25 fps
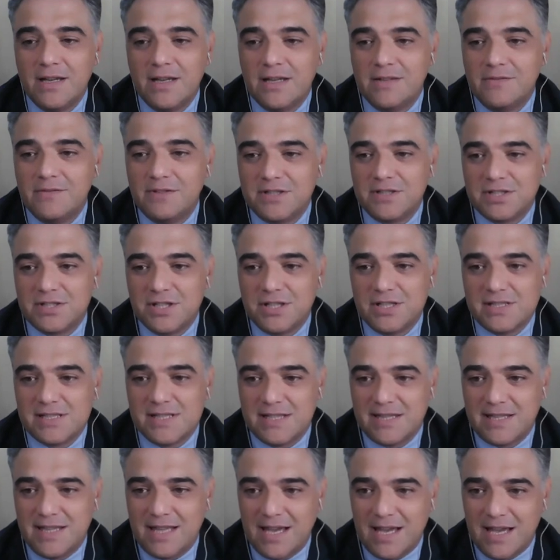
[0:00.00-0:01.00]
which is
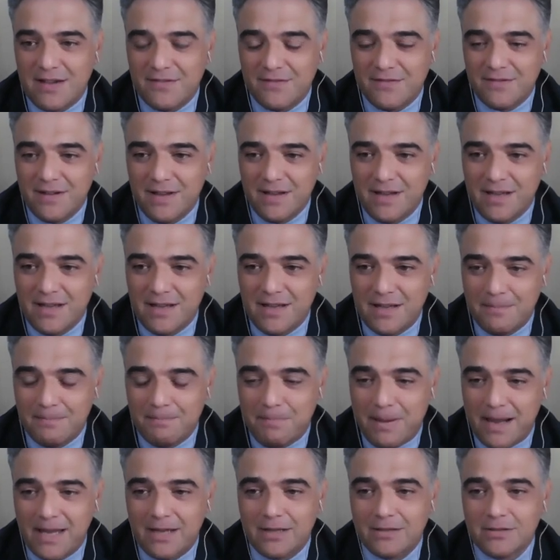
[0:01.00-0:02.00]
that they have a
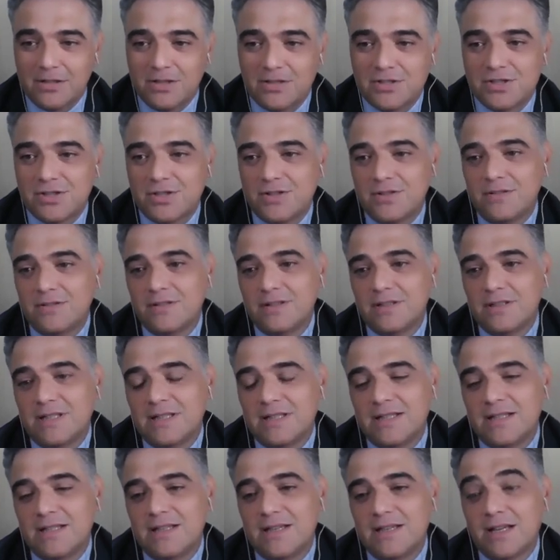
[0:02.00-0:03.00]
chronological
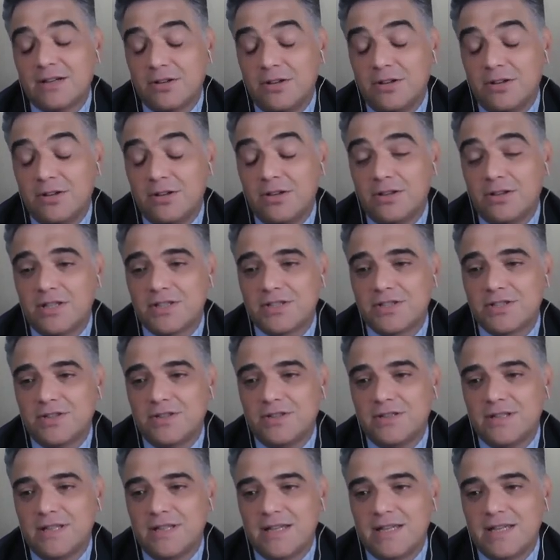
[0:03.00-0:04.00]

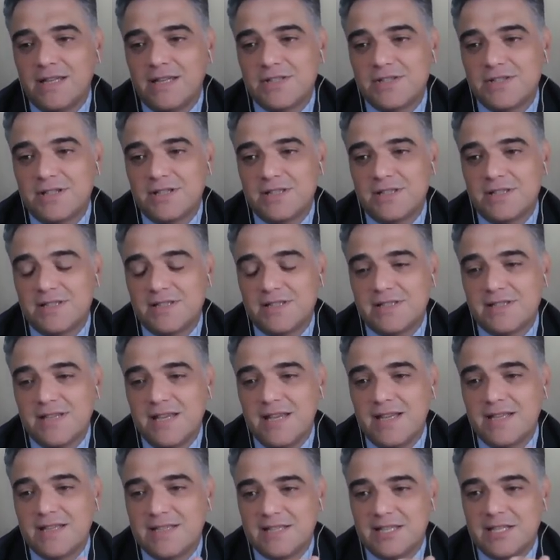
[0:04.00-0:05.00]
age that is
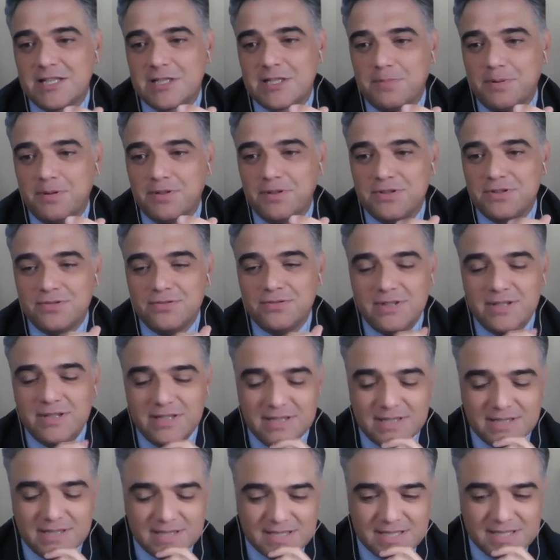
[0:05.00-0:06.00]
6.2
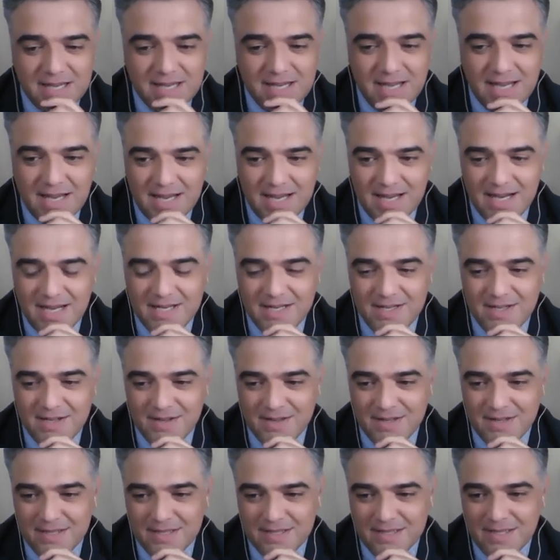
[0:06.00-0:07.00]
years higher
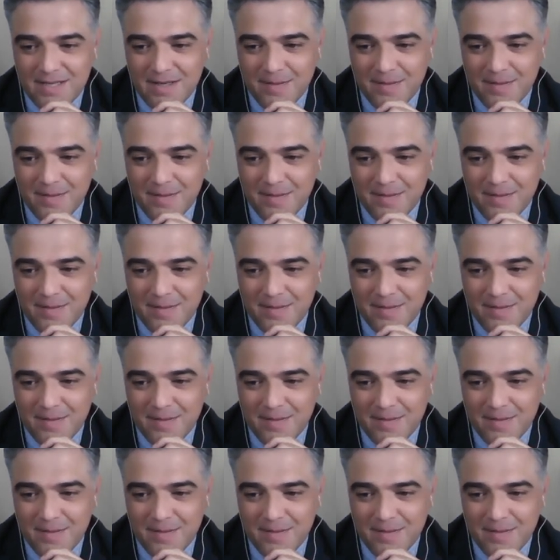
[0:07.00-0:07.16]
than their